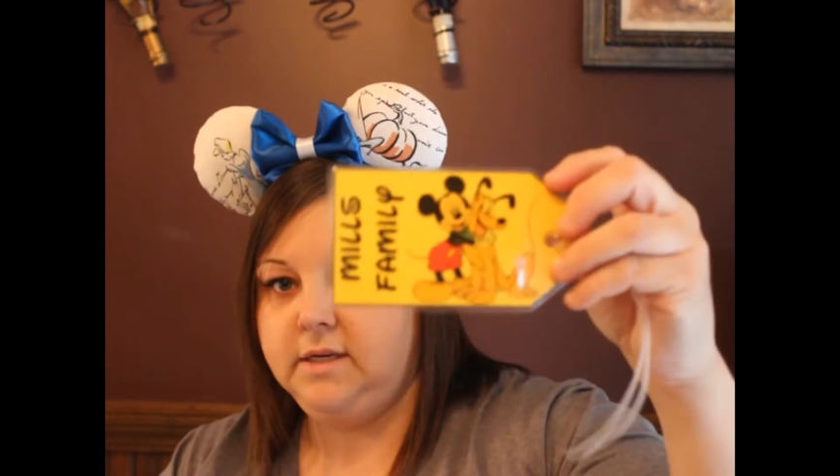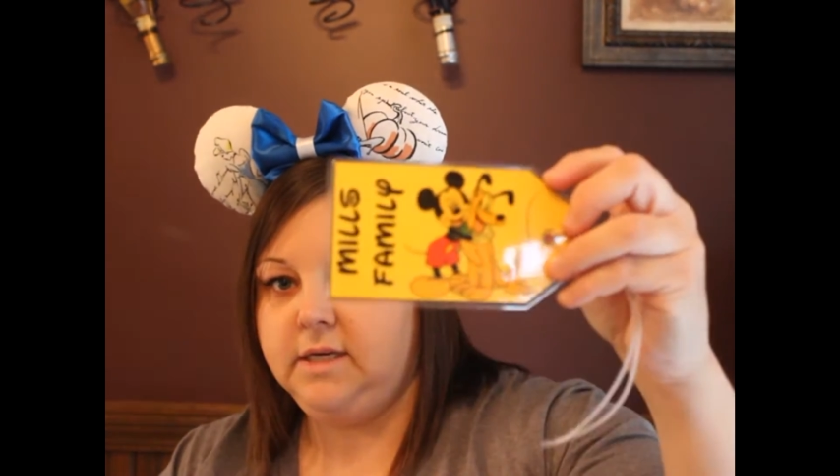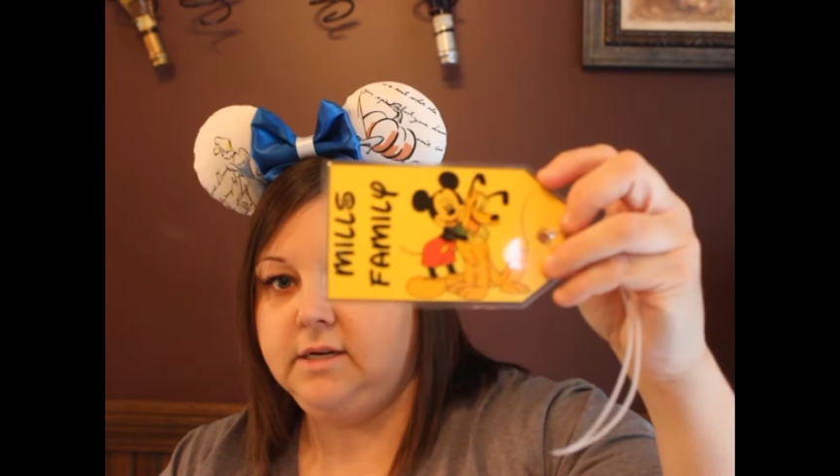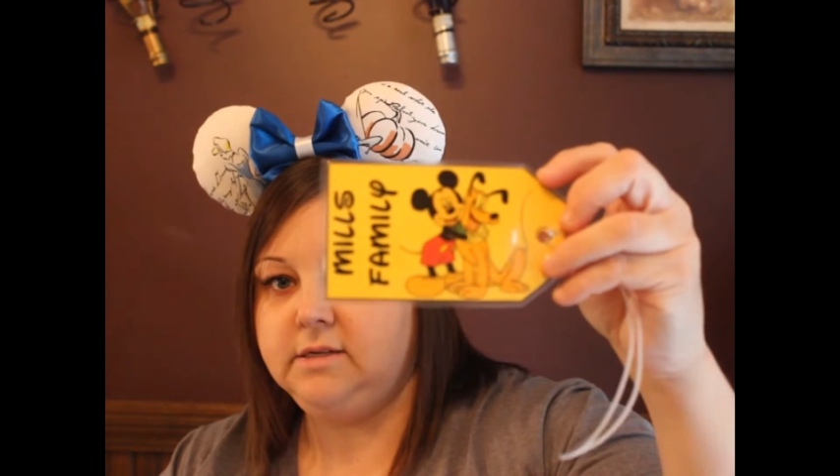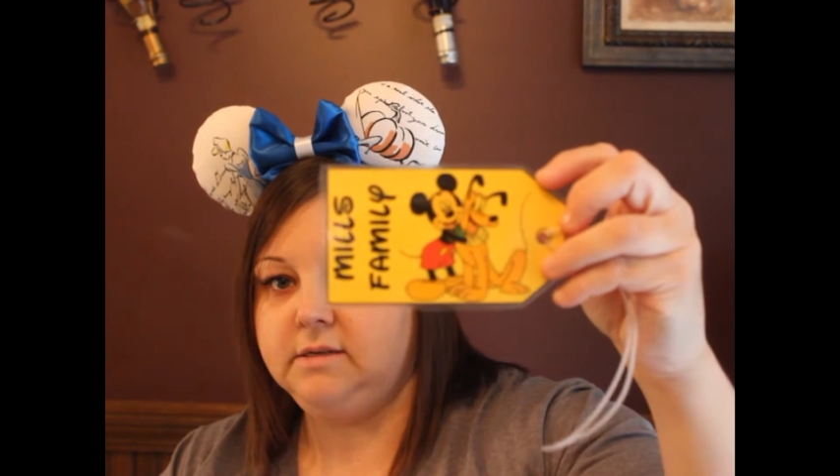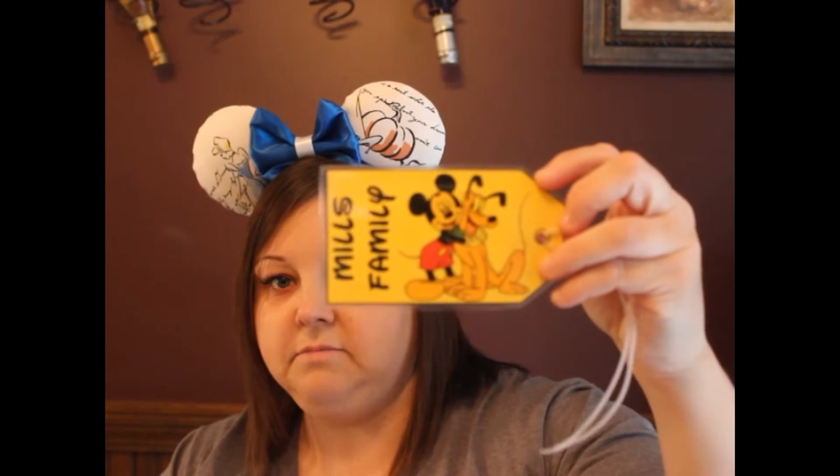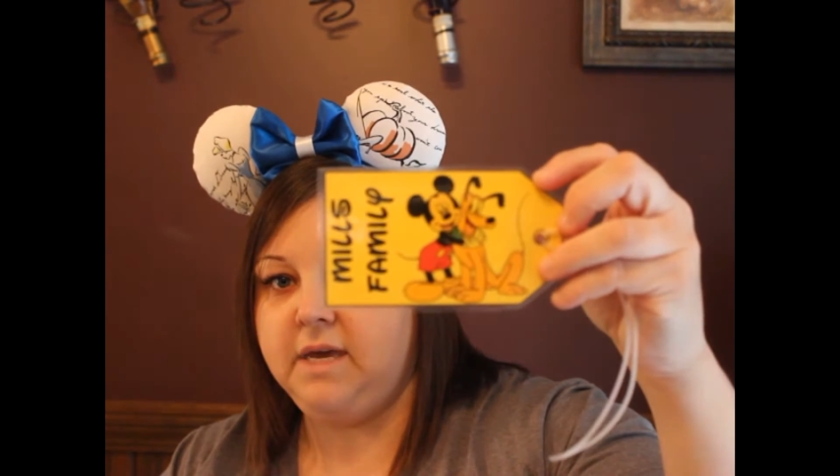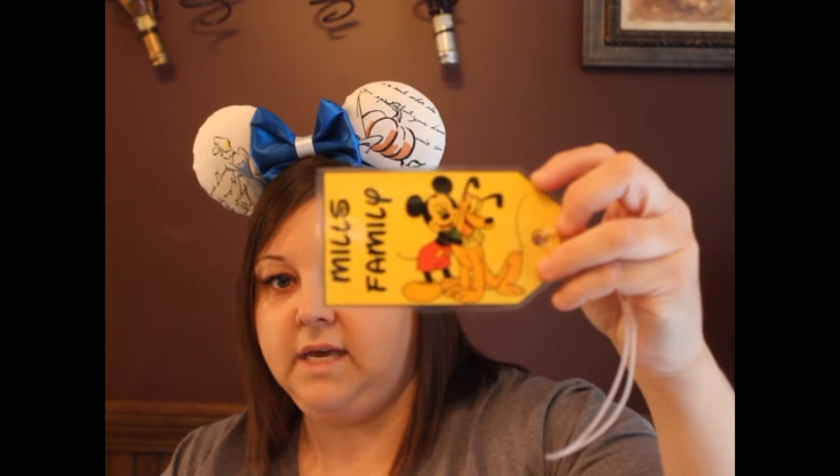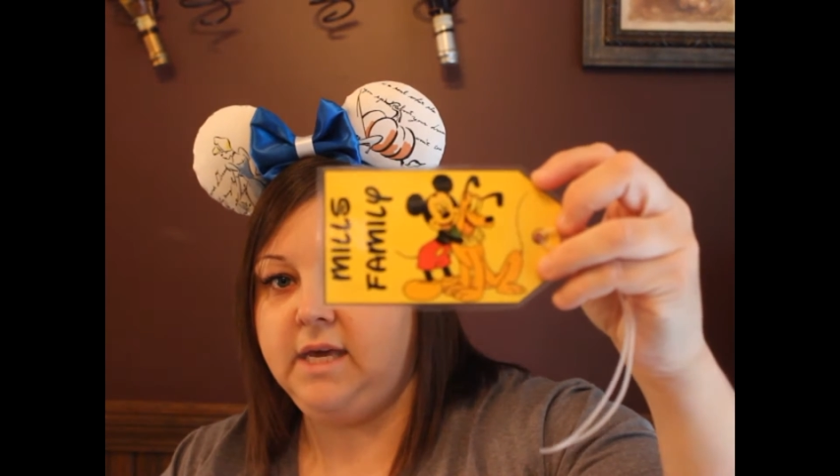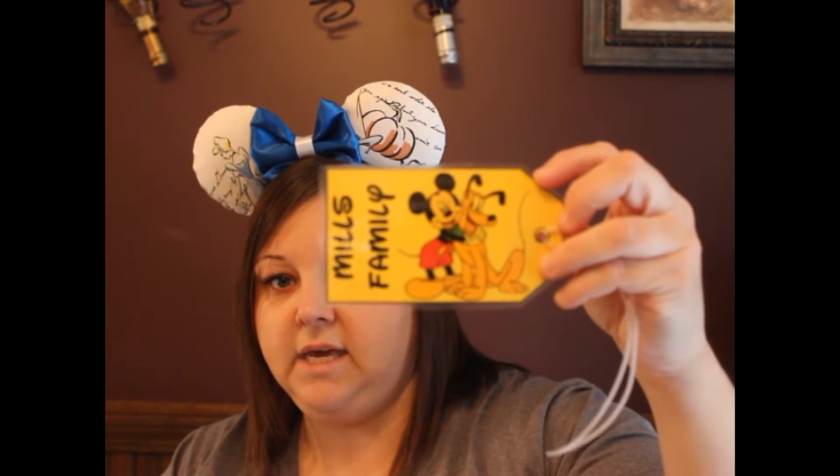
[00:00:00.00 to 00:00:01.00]
Here's a
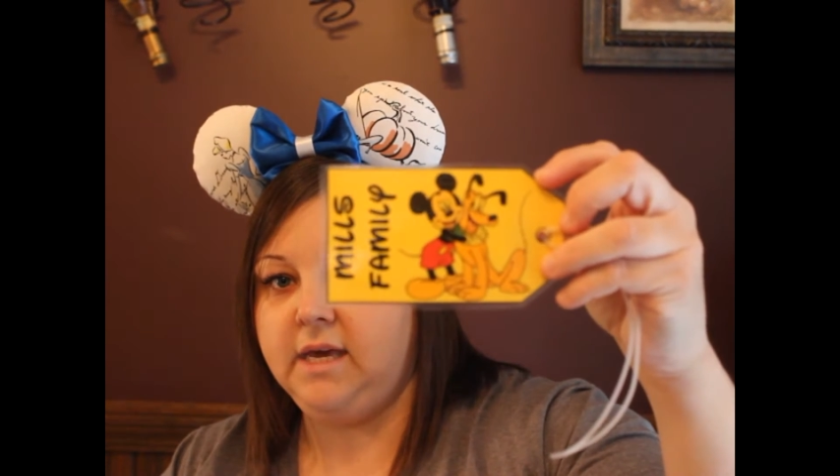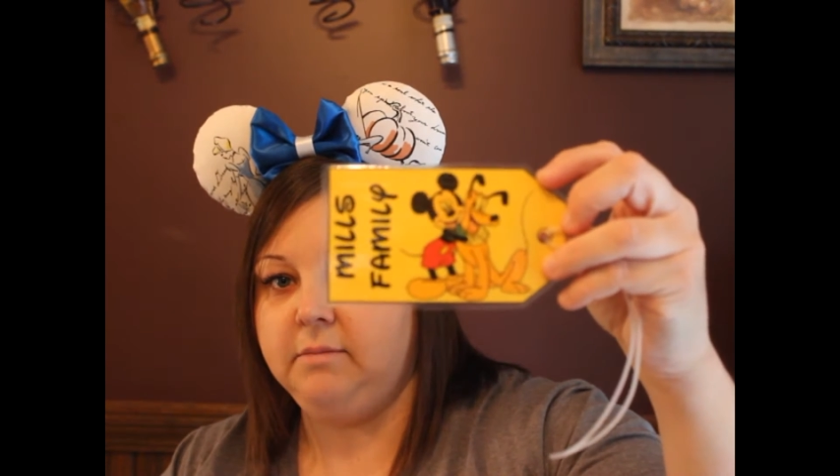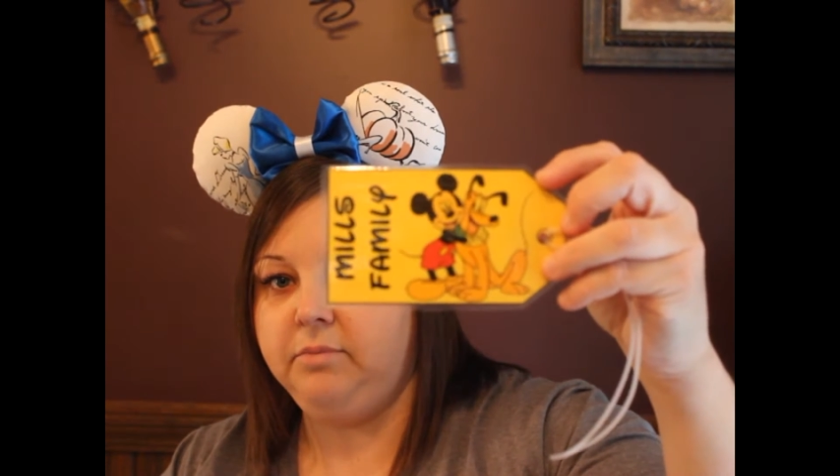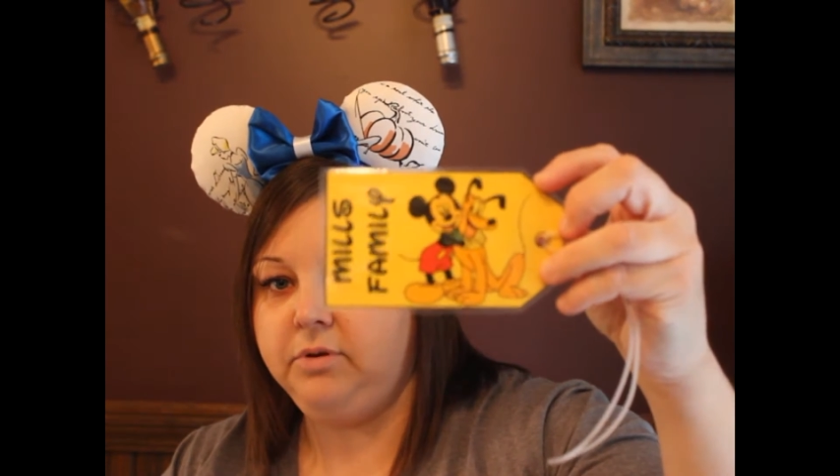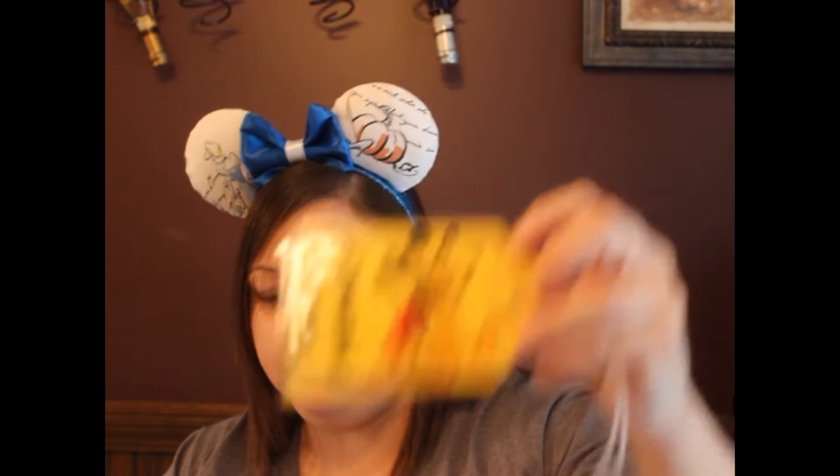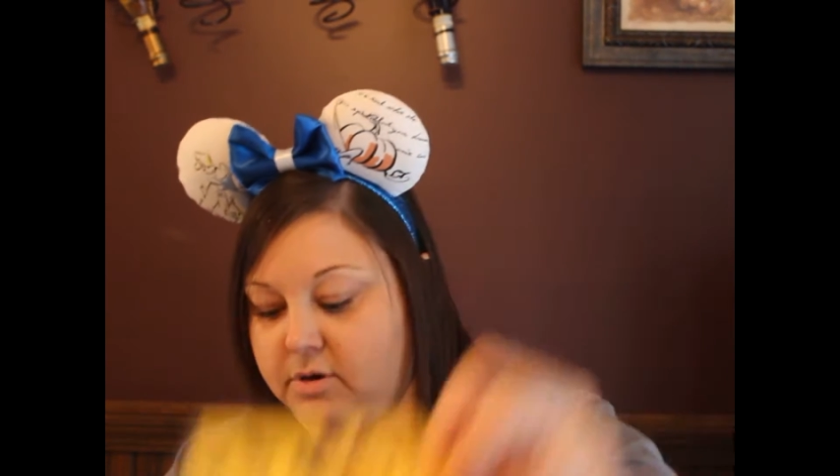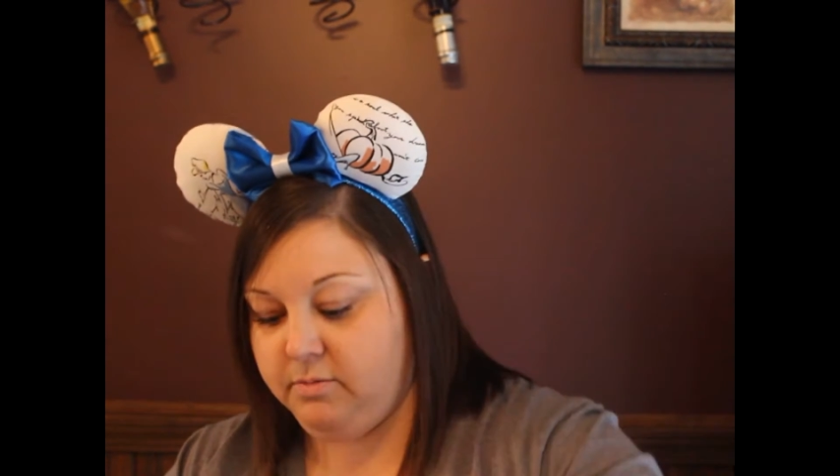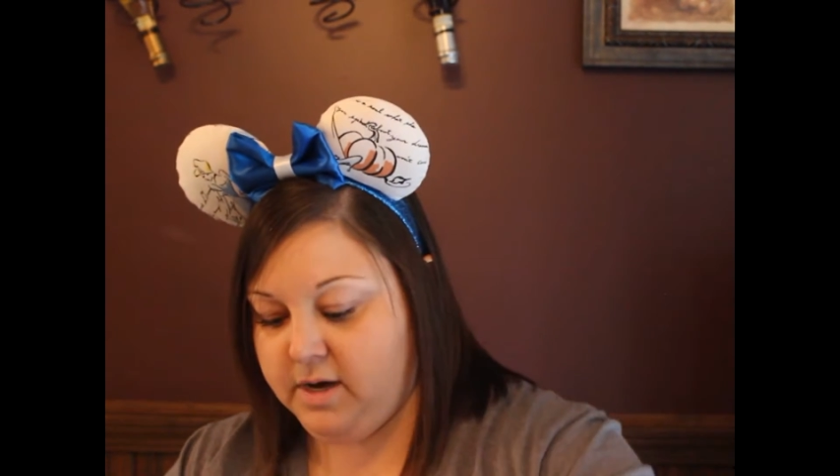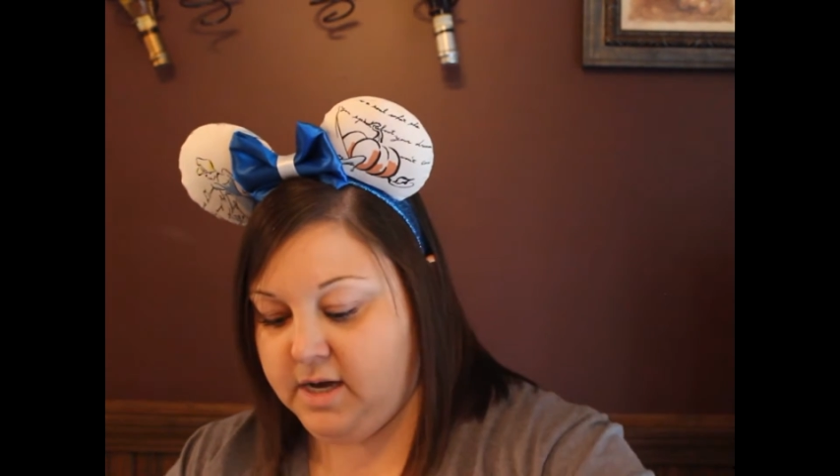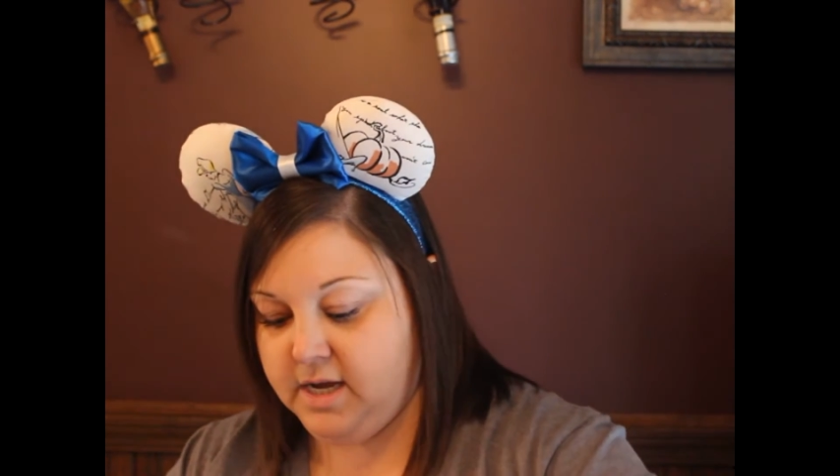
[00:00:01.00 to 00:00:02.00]
Mickey and Pluto
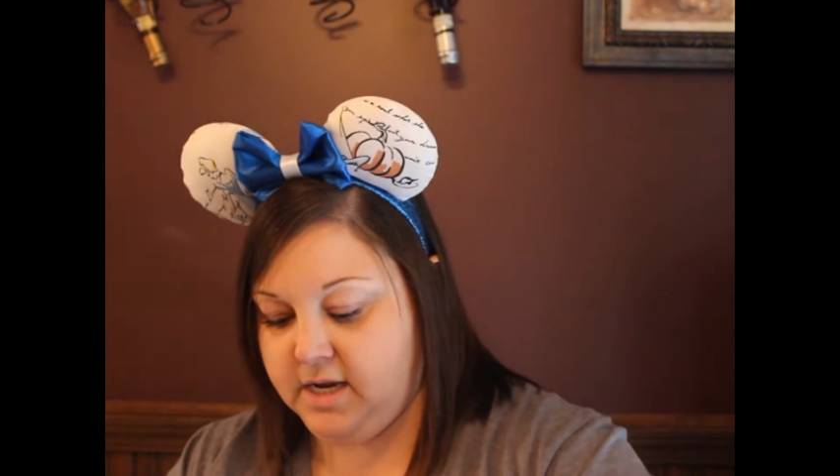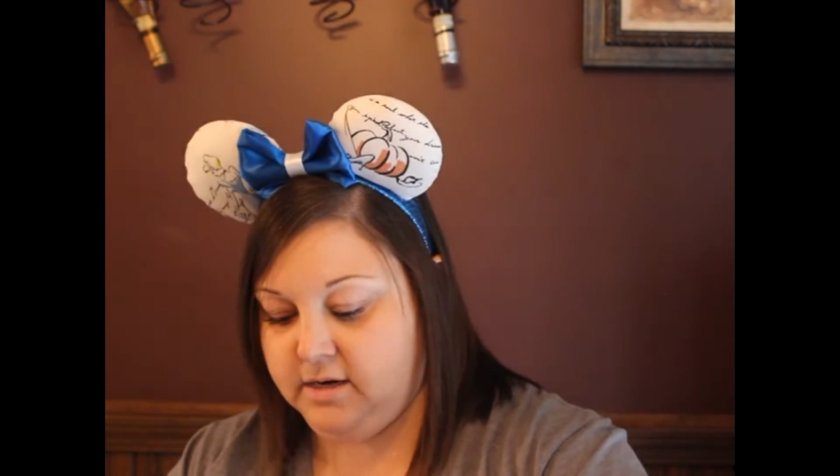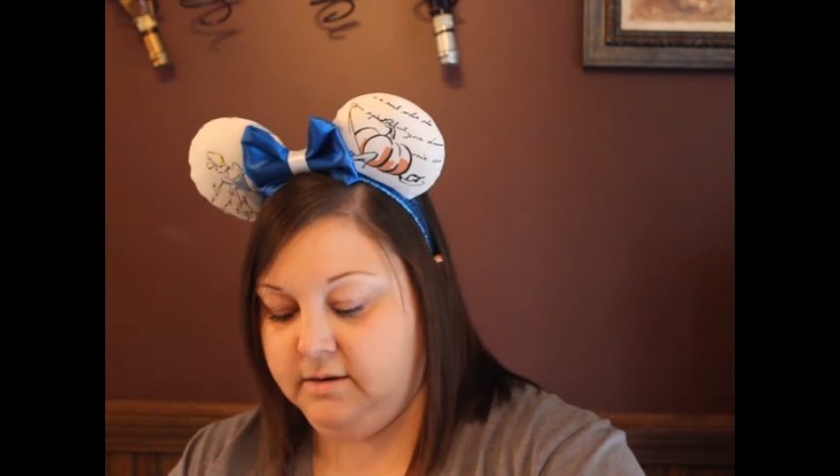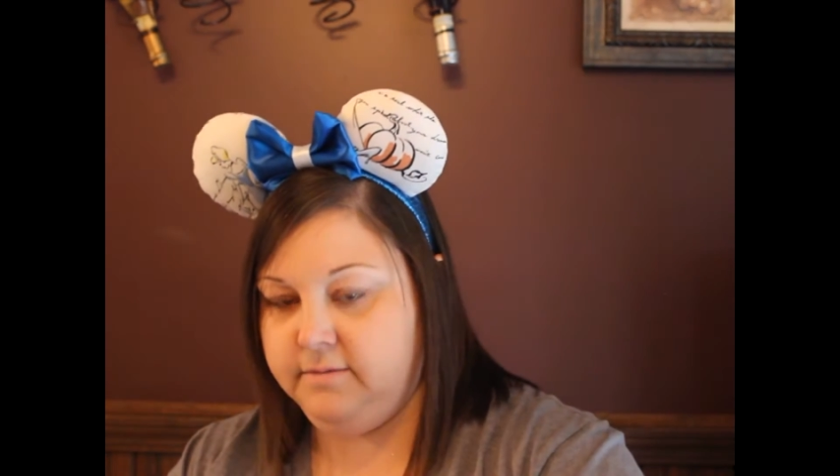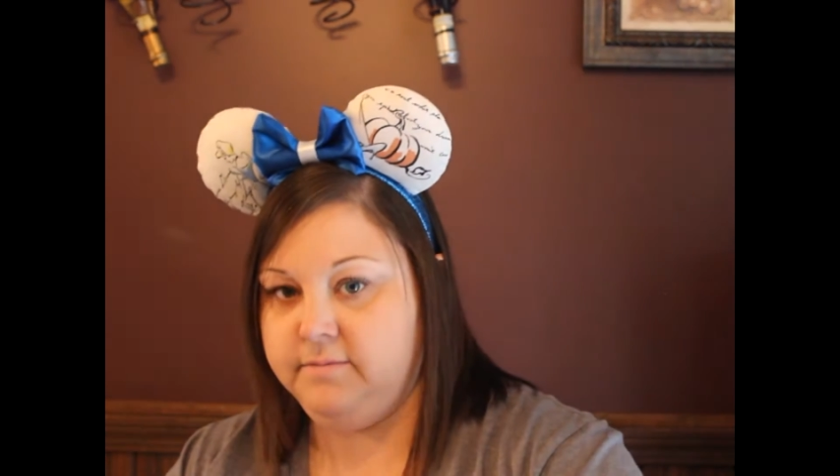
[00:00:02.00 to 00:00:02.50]
one.